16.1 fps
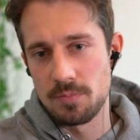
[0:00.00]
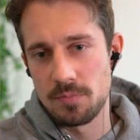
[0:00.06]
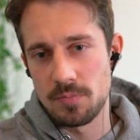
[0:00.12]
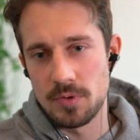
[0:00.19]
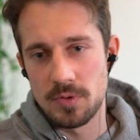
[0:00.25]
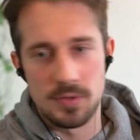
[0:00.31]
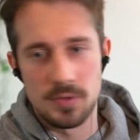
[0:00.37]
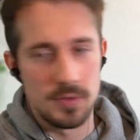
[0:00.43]

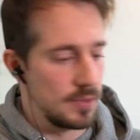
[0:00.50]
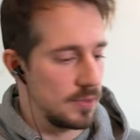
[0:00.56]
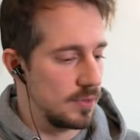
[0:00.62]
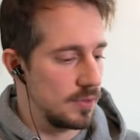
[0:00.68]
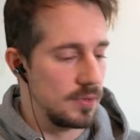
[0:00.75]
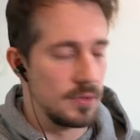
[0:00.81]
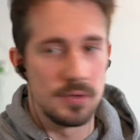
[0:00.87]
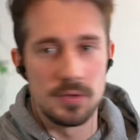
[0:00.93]

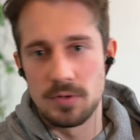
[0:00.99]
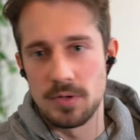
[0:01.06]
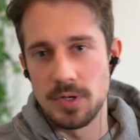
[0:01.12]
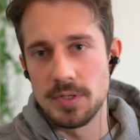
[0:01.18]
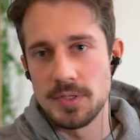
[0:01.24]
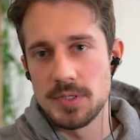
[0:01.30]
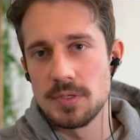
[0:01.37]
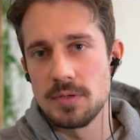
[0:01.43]
all
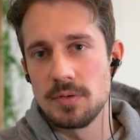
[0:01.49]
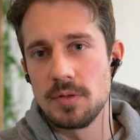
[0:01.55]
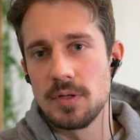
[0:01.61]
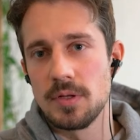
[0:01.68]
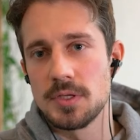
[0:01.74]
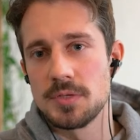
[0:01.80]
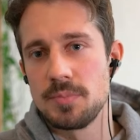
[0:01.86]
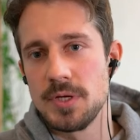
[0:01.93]
right,
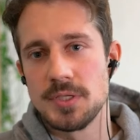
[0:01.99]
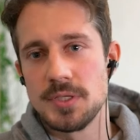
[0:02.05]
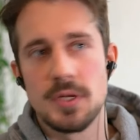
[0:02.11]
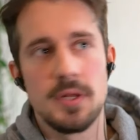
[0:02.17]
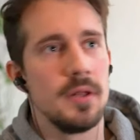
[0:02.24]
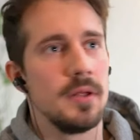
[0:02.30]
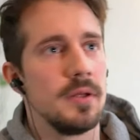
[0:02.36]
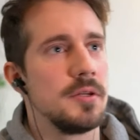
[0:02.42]
let's paste it
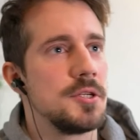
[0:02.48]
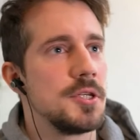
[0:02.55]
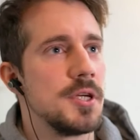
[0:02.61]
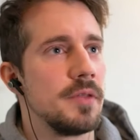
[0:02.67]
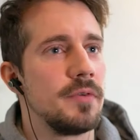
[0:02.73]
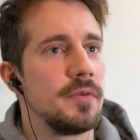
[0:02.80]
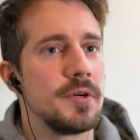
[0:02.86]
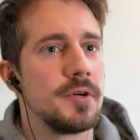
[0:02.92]
in the
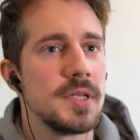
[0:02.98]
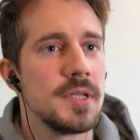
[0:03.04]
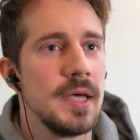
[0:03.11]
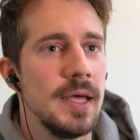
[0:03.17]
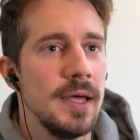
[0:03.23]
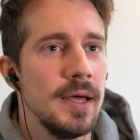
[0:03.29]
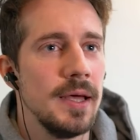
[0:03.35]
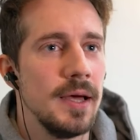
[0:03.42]
chat first,
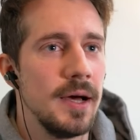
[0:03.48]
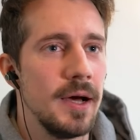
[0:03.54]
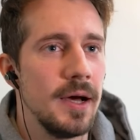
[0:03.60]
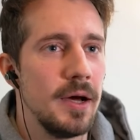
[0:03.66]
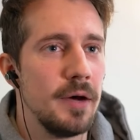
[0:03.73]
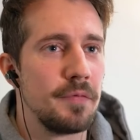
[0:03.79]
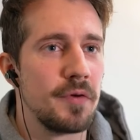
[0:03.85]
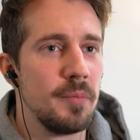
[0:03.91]

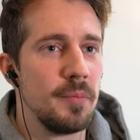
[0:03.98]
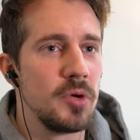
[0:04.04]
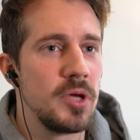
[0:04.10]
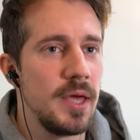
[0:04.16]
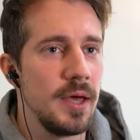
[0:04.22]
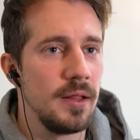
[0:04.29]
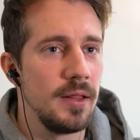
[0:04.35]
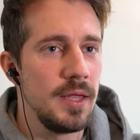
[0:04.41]
from
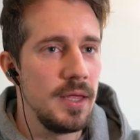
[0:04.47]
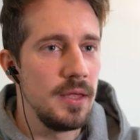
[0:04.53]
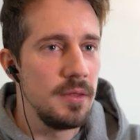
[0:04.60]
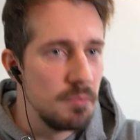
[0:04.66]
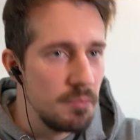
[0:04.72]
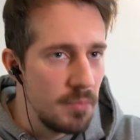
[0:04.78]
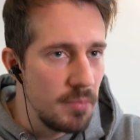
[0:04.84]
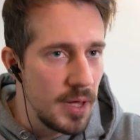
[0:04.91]
Kelly
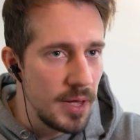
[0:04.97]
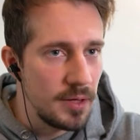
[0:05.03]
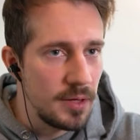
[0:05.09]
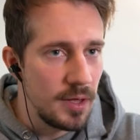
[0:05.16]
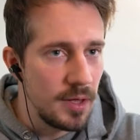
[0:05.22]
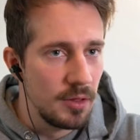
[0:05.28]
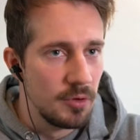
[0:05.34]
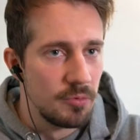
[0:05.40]

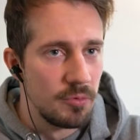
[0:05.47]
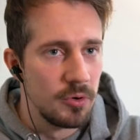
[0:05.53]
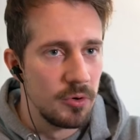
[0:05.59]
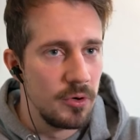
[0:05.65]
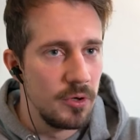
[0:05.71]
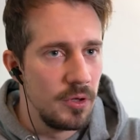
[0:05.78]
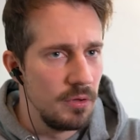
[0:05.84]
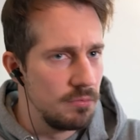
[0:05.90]

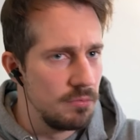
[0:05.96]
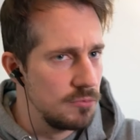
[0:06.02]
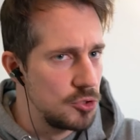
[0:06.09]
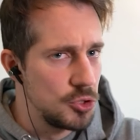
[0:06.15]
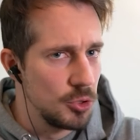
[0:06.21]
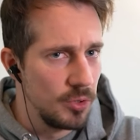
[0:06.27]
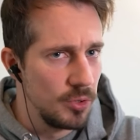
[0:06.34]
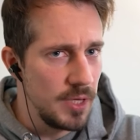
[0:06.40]
McElroy
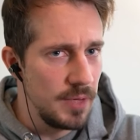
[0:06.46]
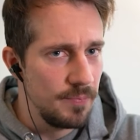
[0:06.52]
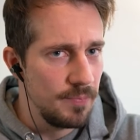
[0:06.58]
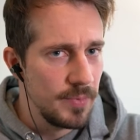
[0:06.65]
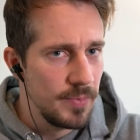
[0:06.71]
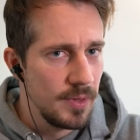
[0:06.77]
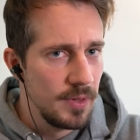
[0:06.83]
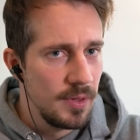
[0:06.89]
Jolly.
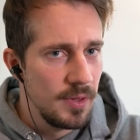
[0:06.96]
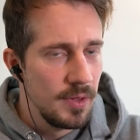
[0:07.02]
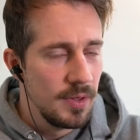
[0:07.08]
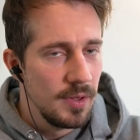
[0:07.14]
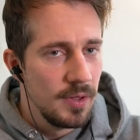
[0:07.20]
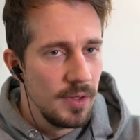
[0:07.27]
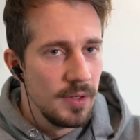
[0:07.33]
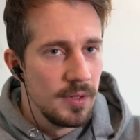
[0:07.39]

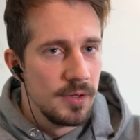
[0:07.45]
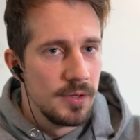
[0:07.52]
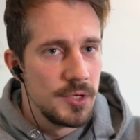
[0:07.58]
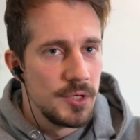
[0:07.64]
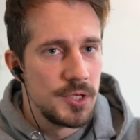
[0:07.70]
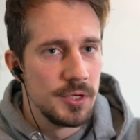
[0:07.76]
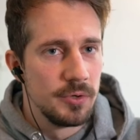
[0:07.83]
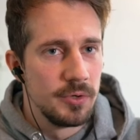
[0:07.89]

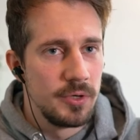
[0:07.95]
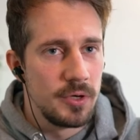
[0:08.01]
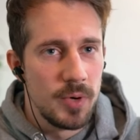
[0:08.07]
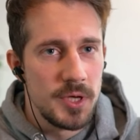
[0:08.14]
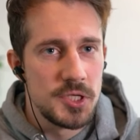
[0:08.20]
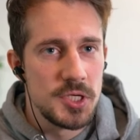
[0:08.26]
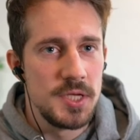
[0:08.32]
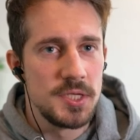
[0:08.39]
So the
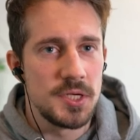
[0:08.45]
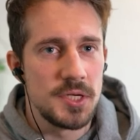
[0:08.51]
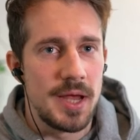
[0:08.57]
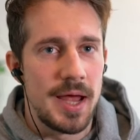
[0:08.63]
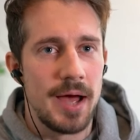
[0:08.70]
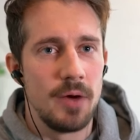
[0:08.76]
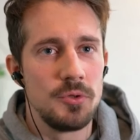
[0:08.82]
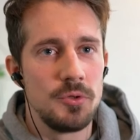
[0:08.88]
question is
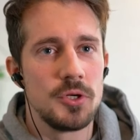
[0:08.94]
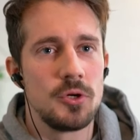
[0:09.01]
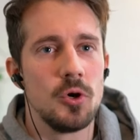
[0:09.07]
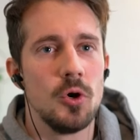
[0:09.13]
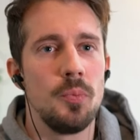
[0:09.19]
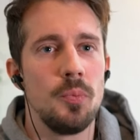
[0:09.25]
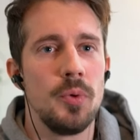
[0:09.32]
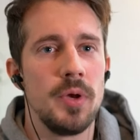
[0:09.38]
how to
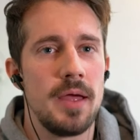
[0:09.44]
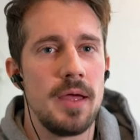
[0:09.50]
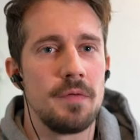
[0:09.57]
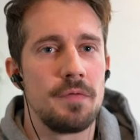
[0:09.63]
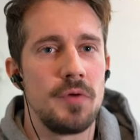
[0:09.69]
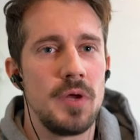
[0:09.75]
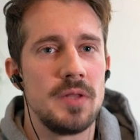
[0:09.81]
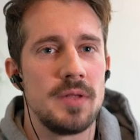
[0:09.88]
cope with
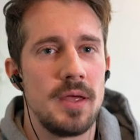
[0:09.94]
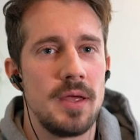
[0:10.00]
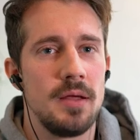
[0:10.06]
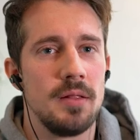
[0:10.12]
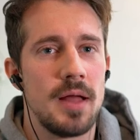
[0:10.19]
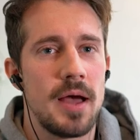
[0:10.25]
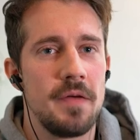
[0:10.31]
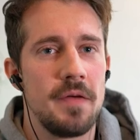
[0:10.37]
everyday
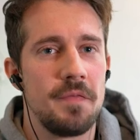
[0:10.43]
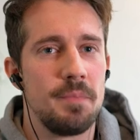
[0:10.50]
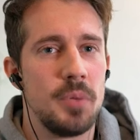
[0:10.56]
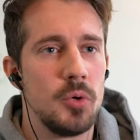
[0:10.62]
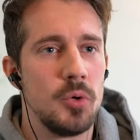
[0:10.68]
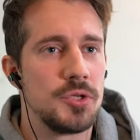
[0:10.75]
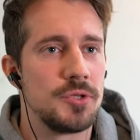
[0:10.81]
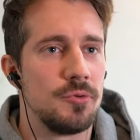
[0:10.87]
life
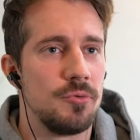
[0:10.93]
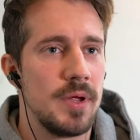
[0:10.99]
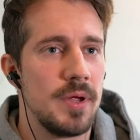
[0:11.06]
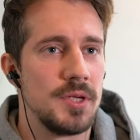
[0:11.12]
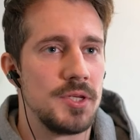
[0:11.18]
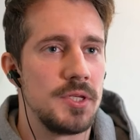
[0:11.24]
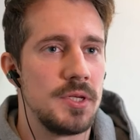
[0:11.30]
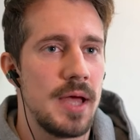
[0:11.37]

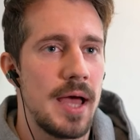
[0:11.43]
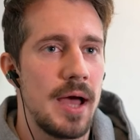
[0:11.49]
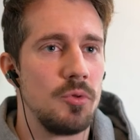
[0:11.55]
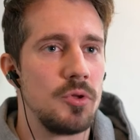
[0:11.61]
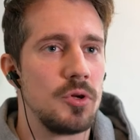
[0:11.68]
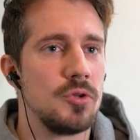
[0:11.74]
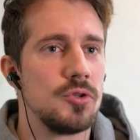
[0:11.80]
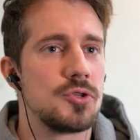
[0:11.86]
post-arrest, how
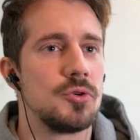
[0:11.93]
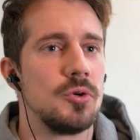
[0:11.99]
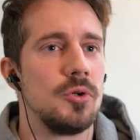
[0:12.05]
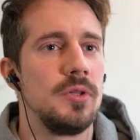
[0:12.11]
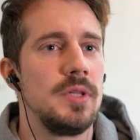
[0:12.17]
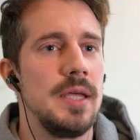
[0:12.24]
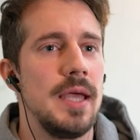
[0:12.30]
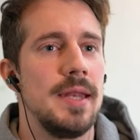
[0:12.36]
to
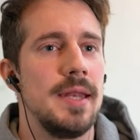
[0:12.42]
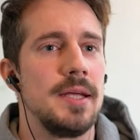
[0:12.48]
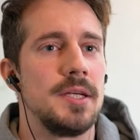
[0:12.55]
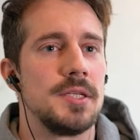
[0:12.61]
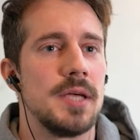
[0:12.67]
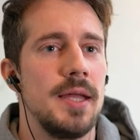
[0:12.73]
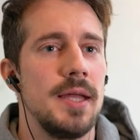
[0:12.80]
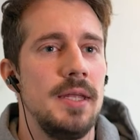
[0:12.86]
control the
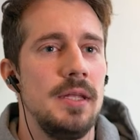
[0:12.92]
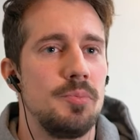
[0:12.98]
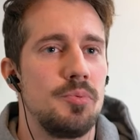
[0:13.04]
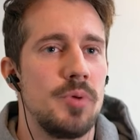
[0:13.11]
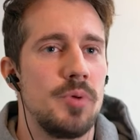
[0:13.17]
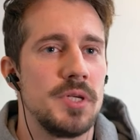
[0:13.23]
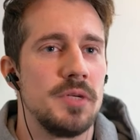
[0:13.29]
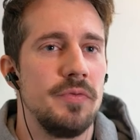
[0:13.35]
anxiety,
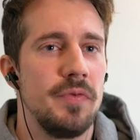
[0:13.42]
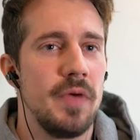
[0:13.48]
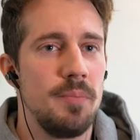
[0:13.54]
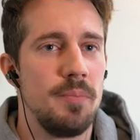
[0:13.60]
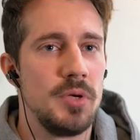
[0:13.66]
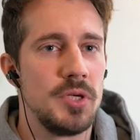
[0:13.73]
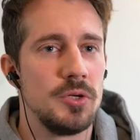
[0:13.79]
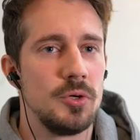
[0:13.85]
depressive
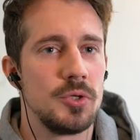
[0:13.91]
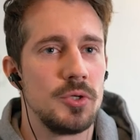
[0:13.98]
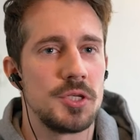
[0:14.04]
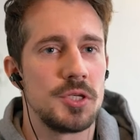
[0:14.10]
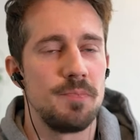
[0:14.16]
episodes,